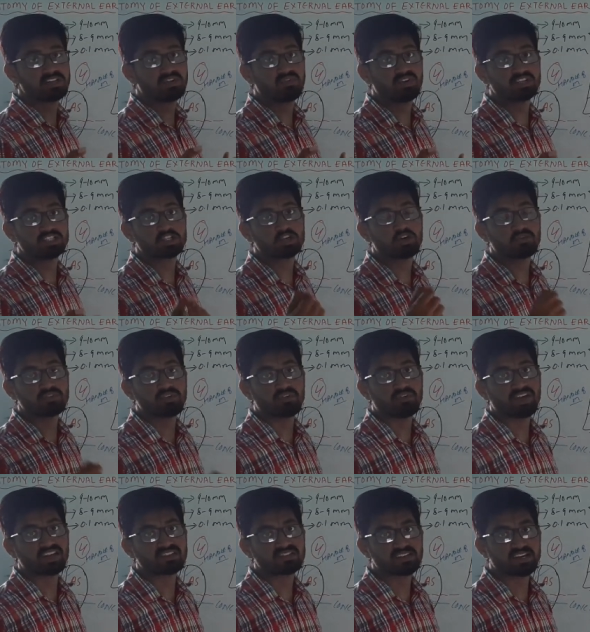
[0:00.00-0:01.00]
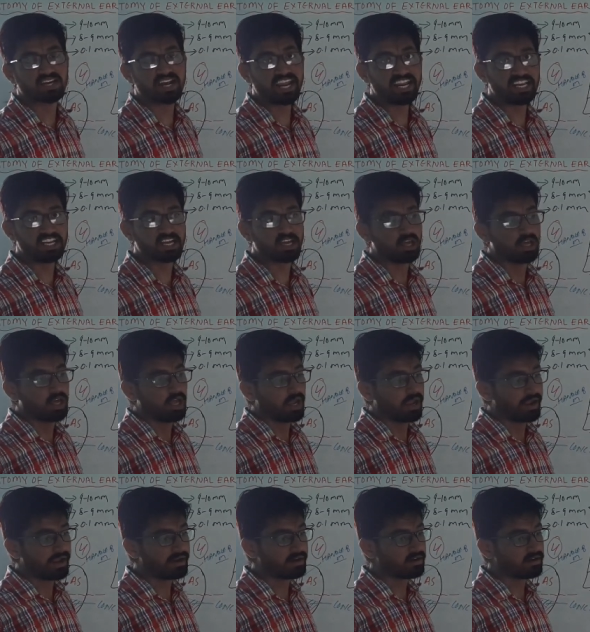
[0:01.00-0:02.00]
function of the wax, right?
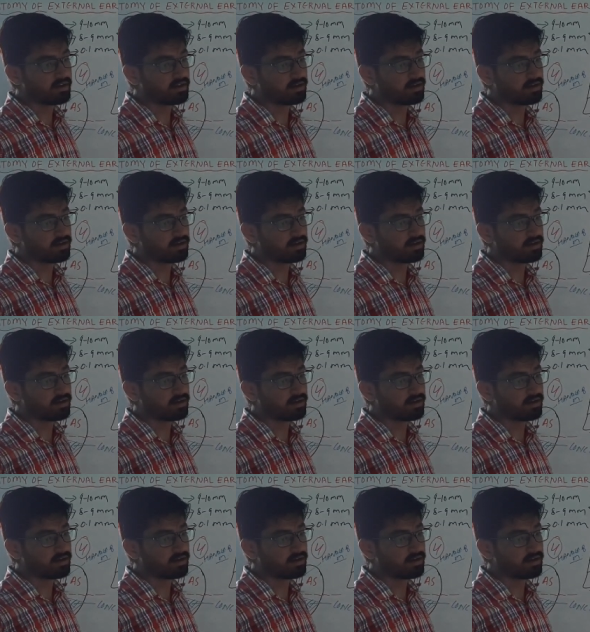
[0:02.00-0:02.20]
And